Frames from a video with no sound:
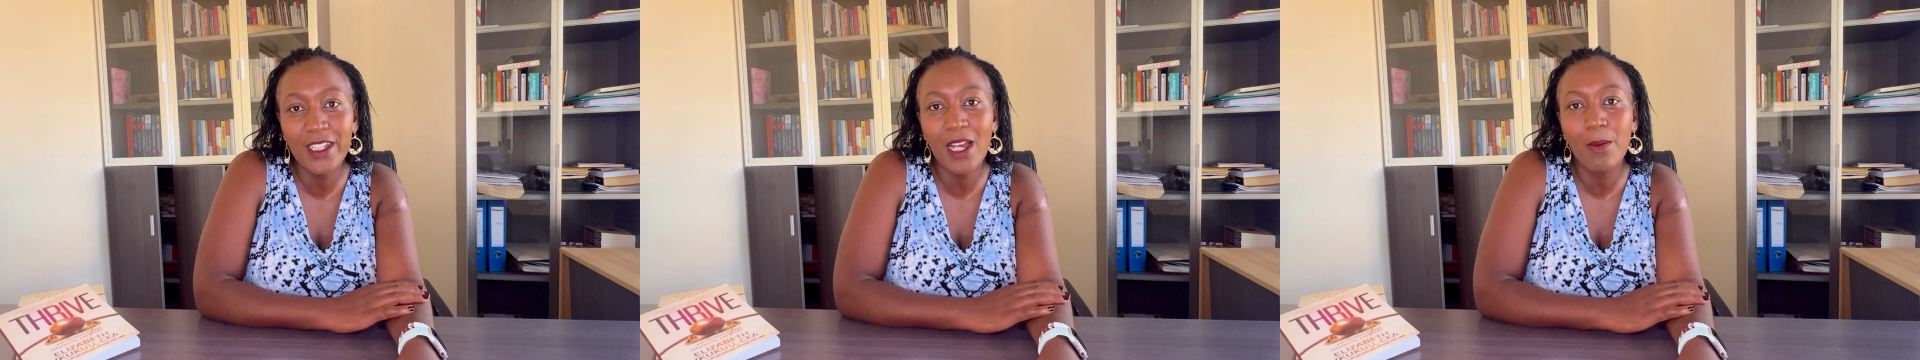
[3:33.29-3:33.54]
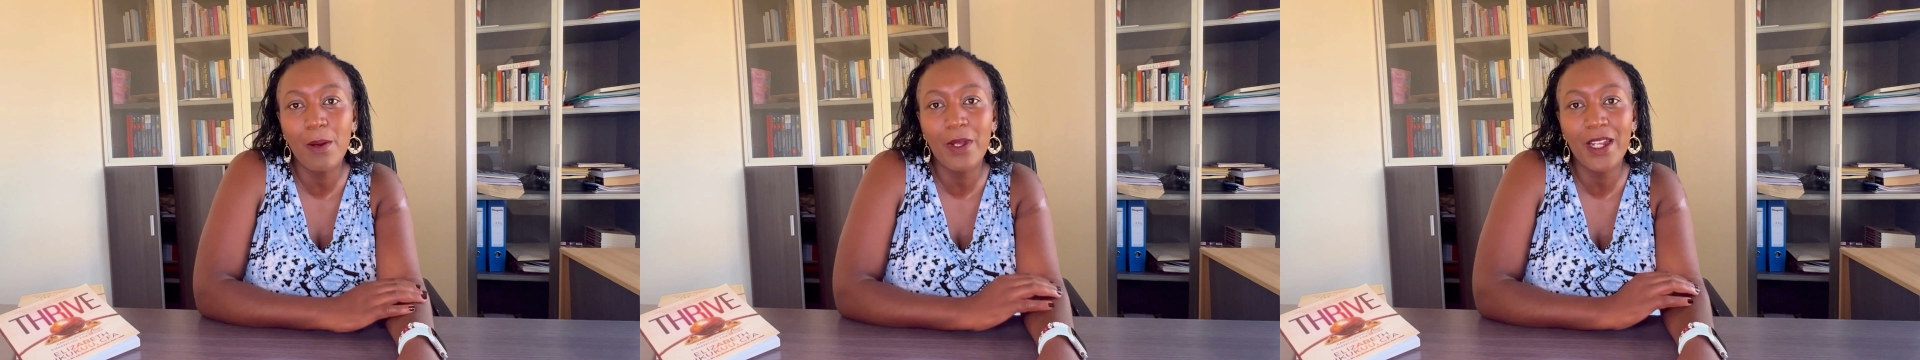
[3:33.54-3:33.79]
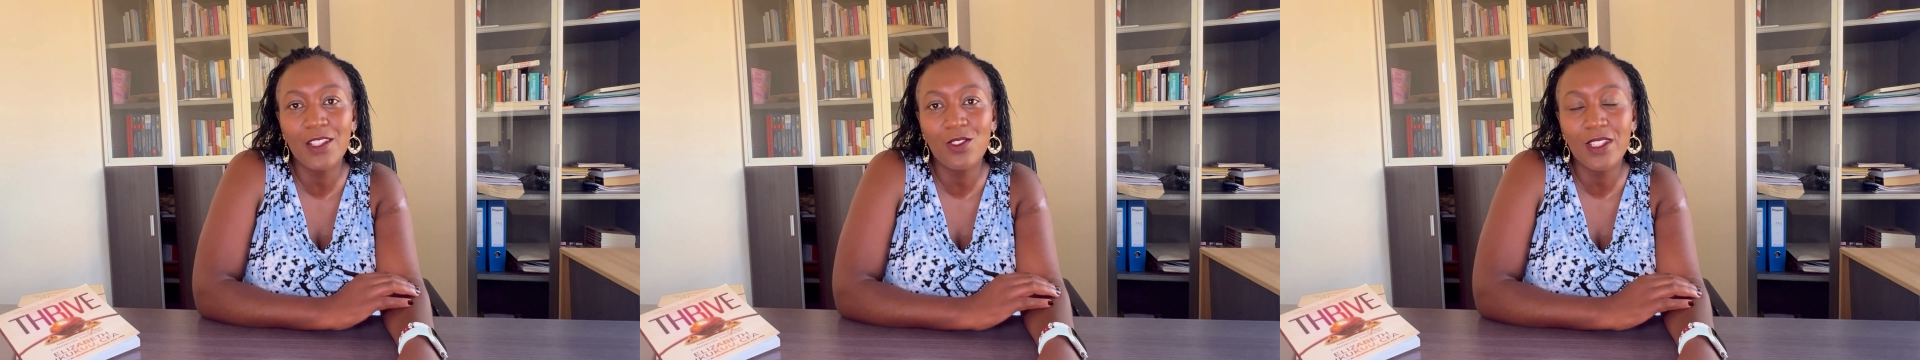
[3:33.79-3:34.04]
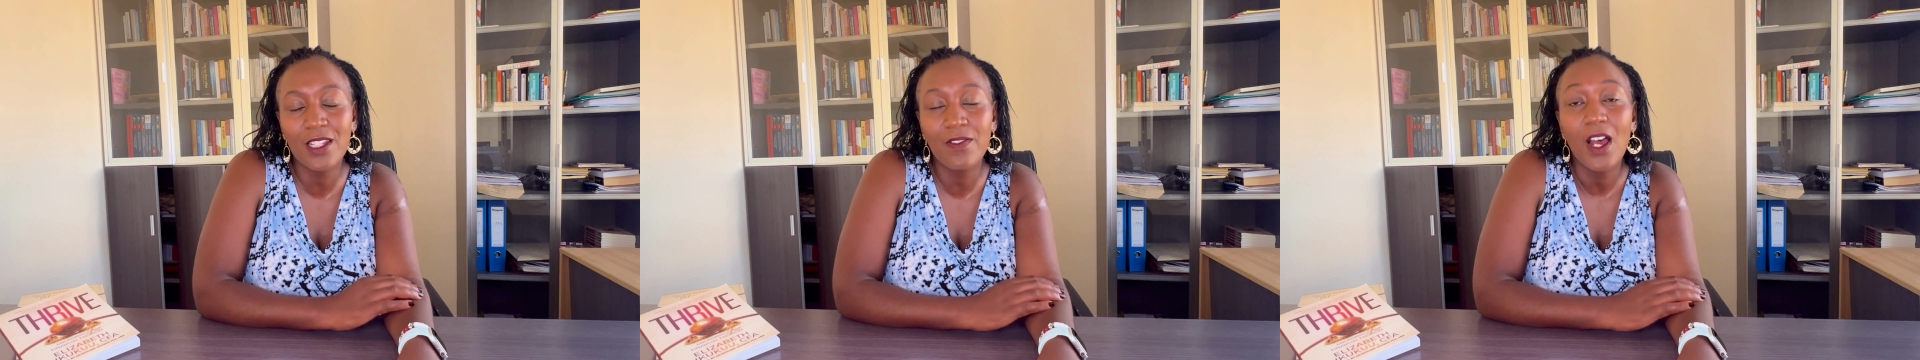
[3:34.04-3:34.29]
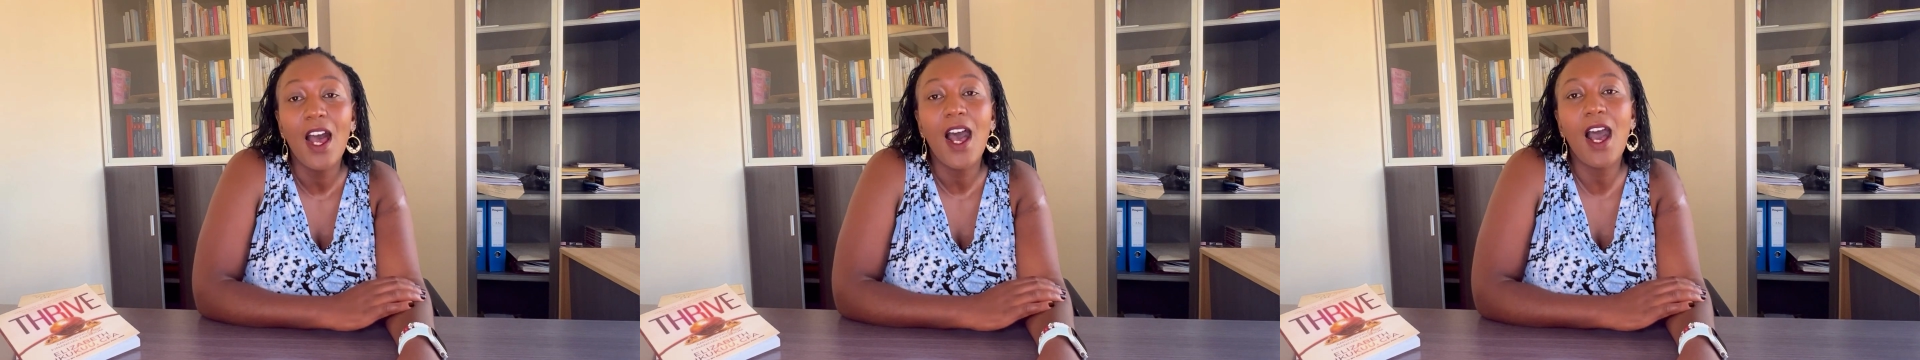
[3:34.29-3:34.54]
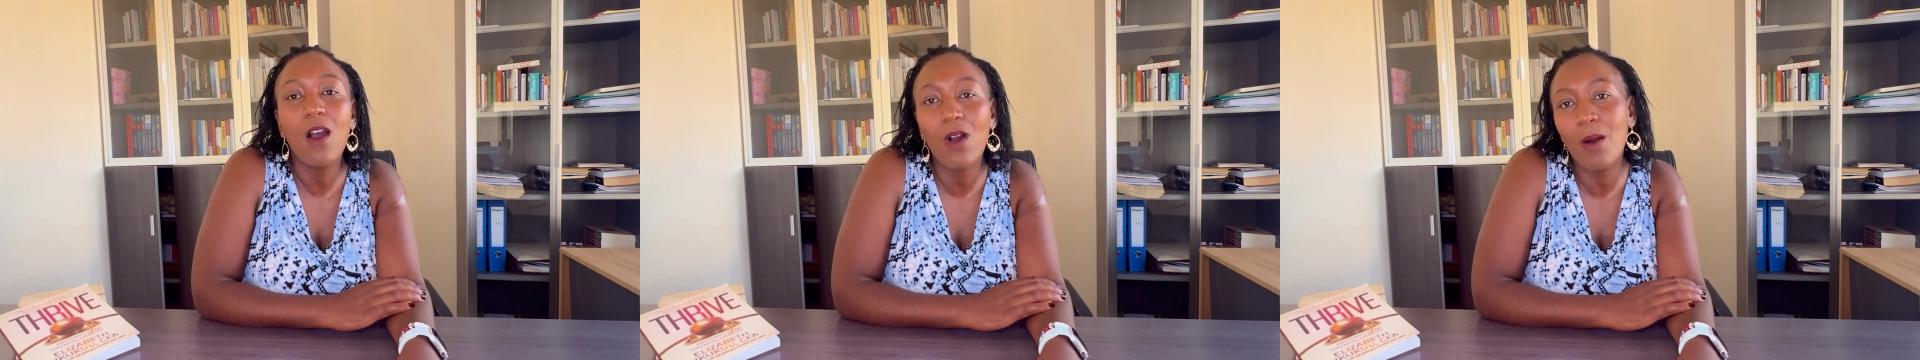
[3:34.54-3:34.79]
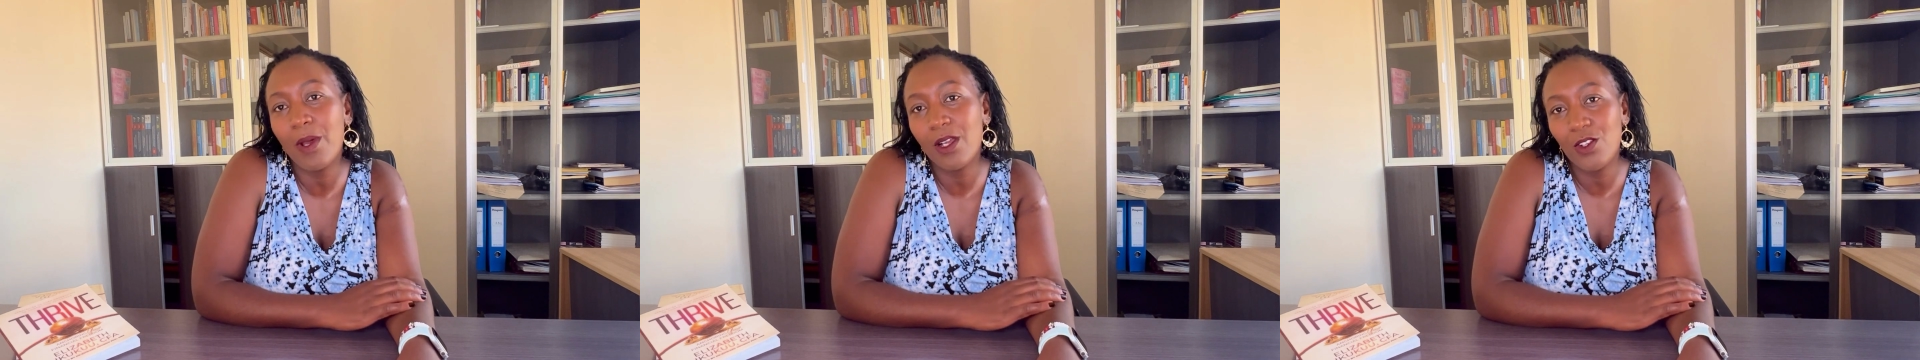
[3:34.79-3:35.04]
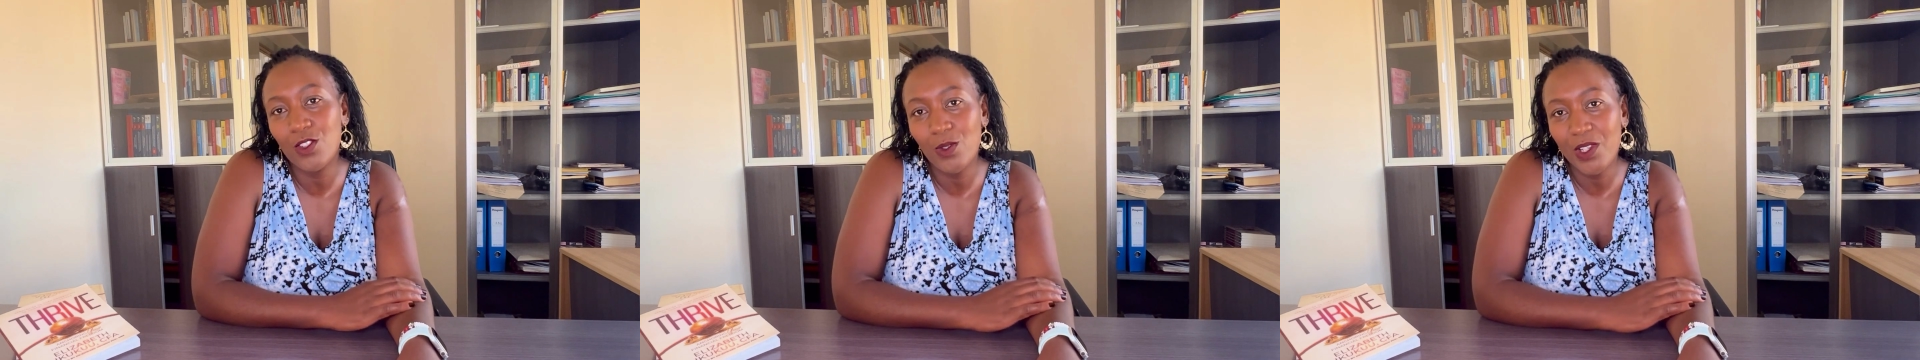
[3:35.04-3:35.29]
come up and ask yourself, how am I
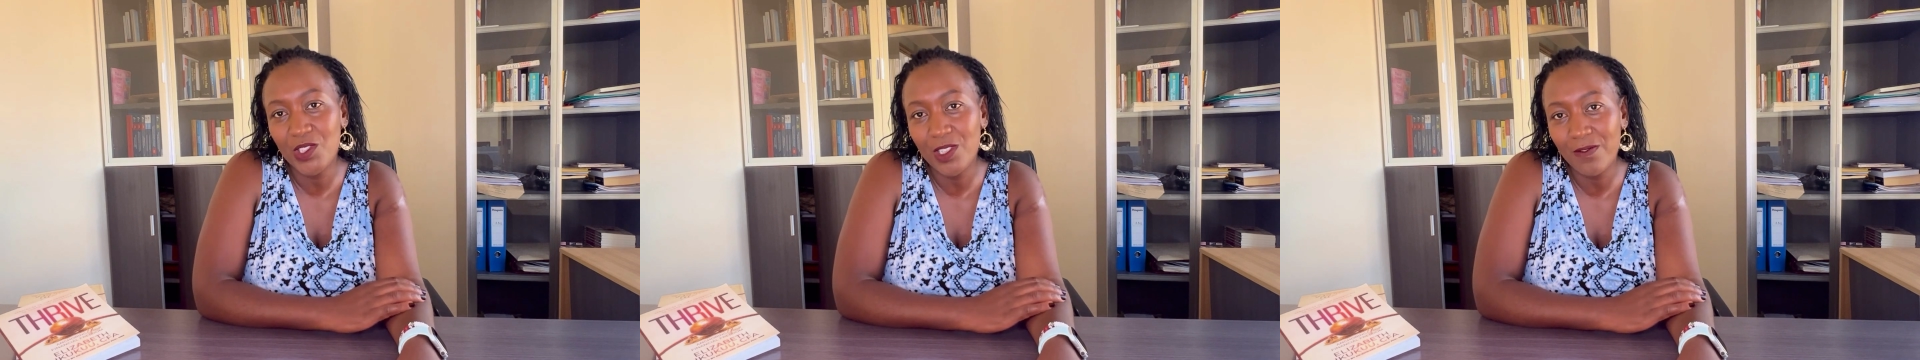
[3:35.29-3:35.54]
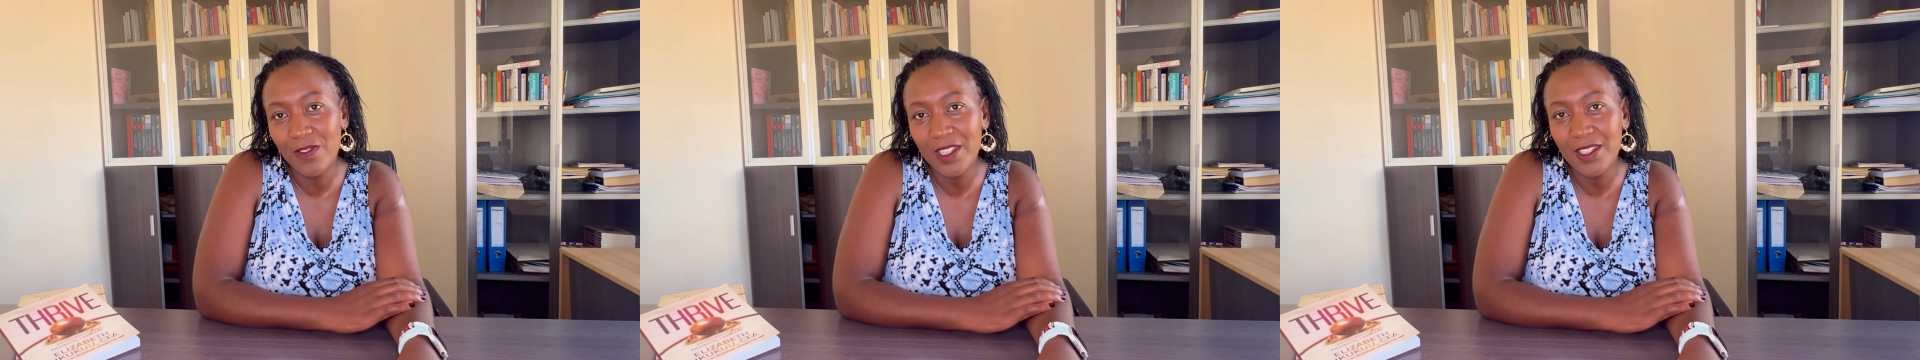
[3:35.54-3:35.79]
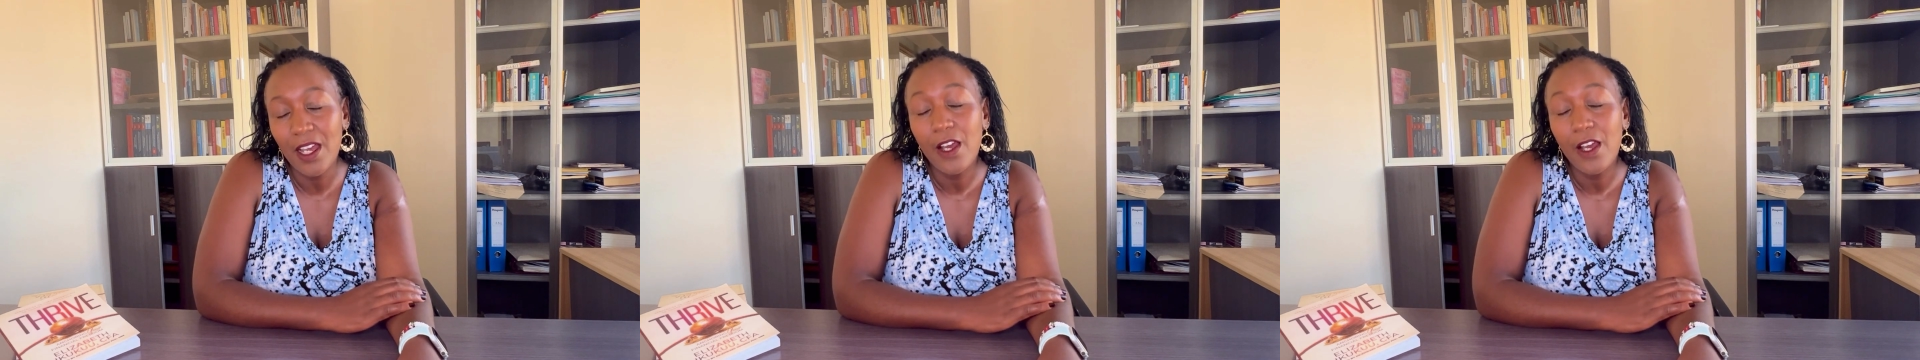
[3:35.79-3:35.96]
going to achieve this?